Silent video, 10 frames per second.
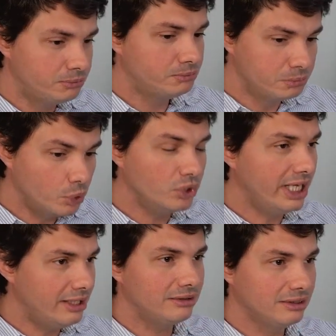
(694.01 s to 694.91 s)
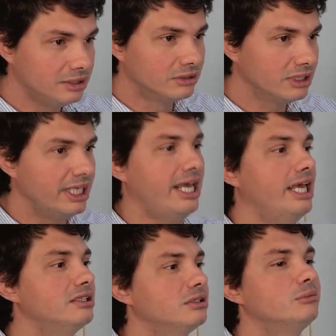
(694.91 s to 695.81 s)
put that literally the
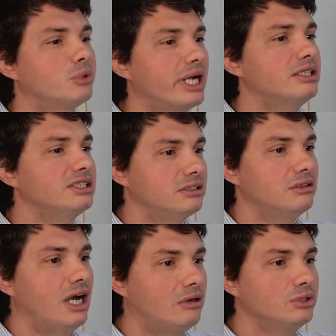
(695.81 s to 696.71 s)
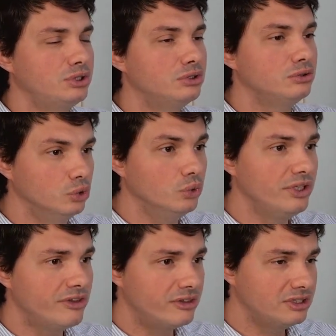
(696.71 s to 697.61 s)
hands-on practice and how to do
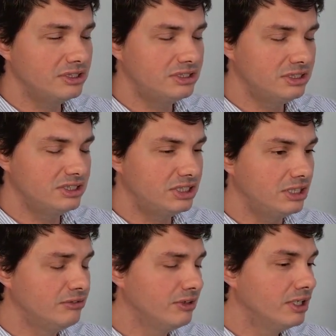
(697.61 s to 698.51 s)
this stuff.